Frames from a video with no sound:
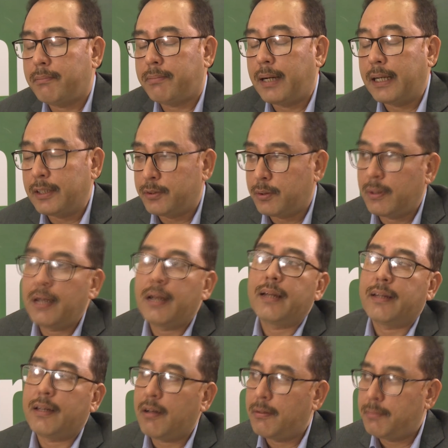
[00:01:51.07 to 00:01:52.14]

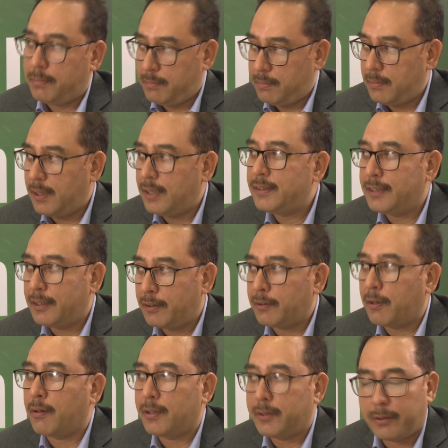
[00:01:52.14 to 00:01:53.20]
functionality of HDL
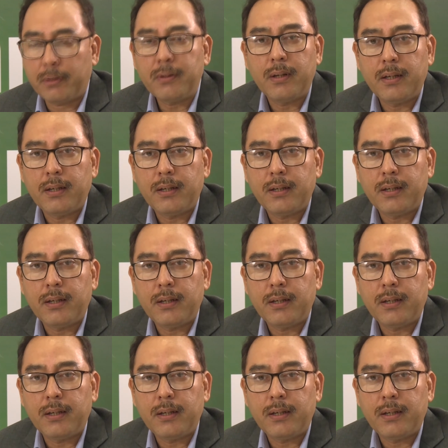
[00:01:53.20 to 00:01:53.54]
cholesterol.